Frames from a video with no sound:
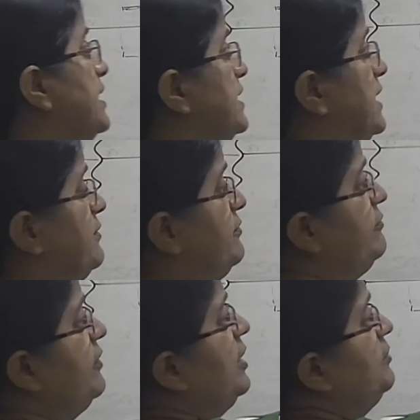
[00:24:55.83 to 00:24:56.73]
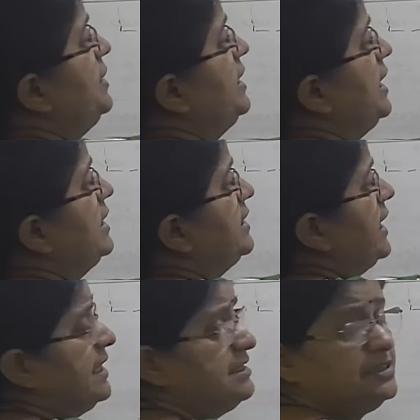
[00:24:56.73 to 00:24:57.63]
they are firmly
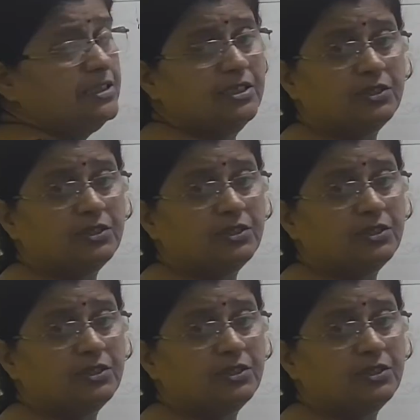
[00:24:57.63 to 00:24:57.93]
attached